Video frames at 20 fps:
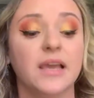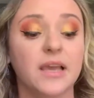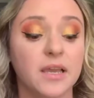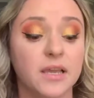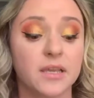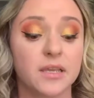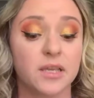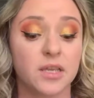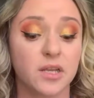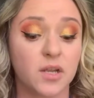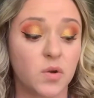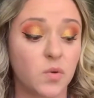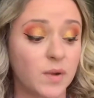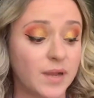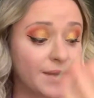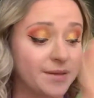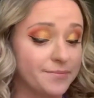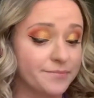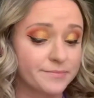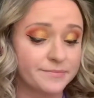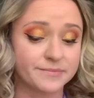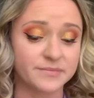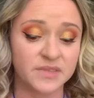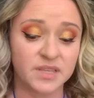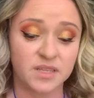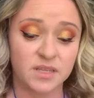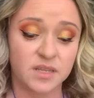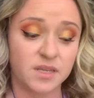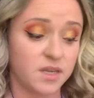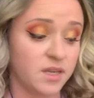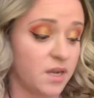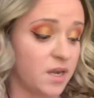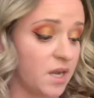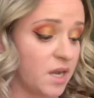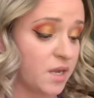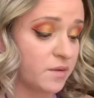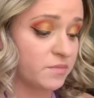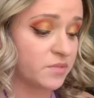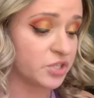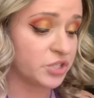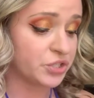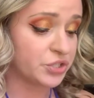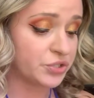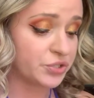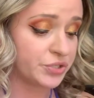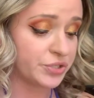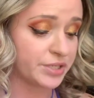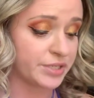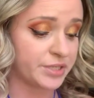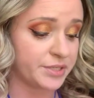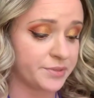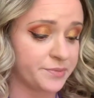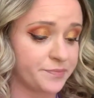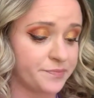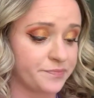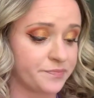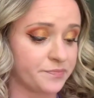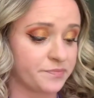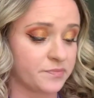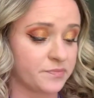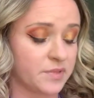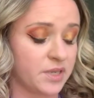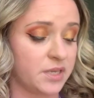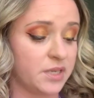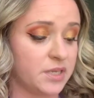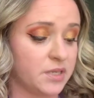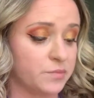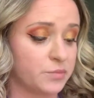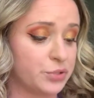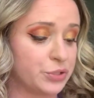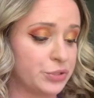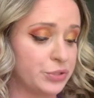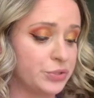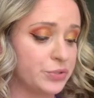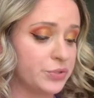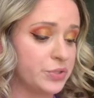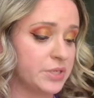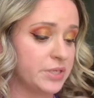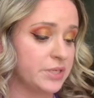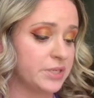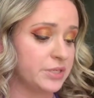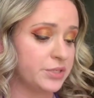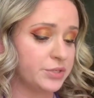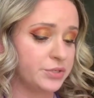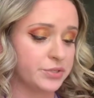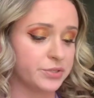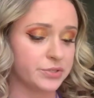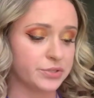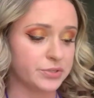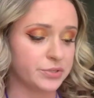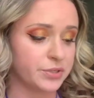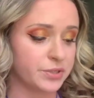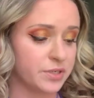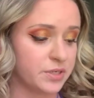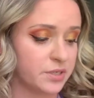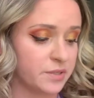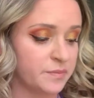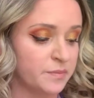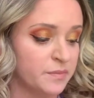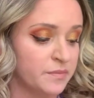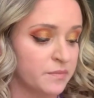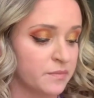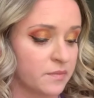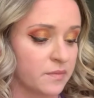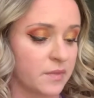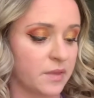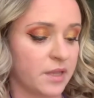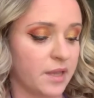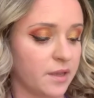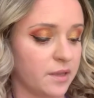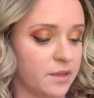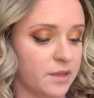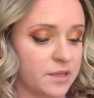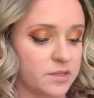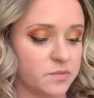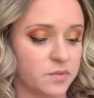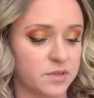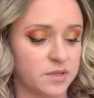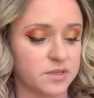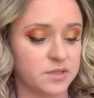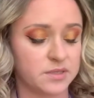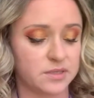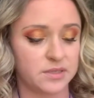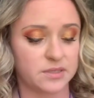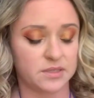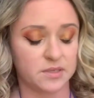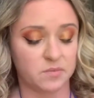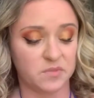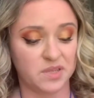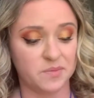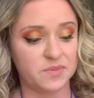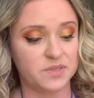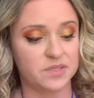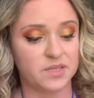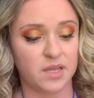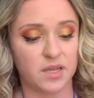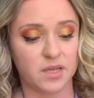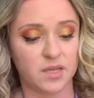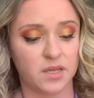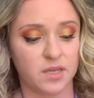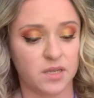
You know what? I'm good. I am good in the hood. Okay, you guys want to see some lipstick?